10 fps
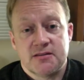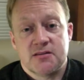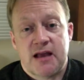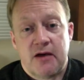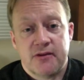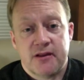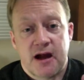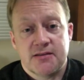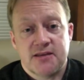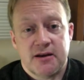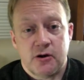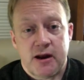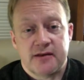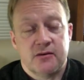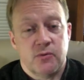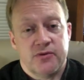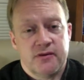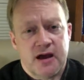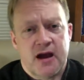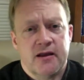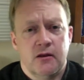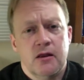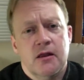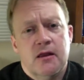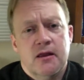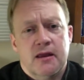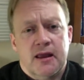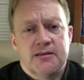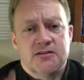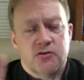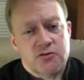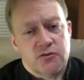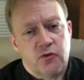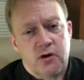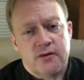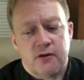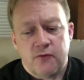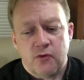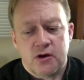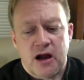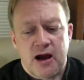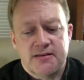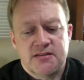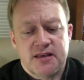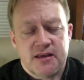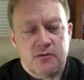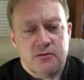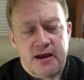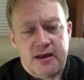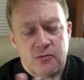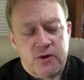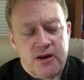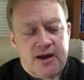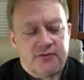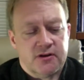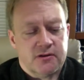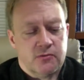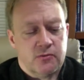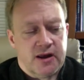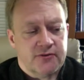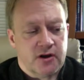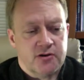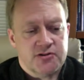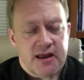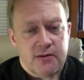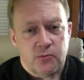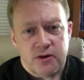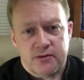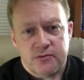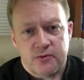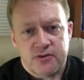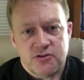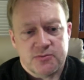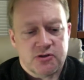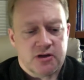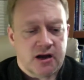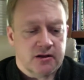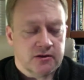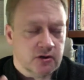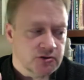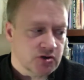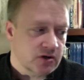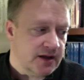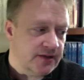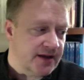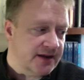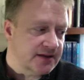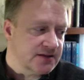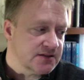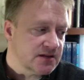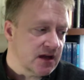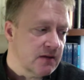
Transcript: how the gods interacted with the Nile. And so there are four gods that we have to understand with Egyptian culture, and that is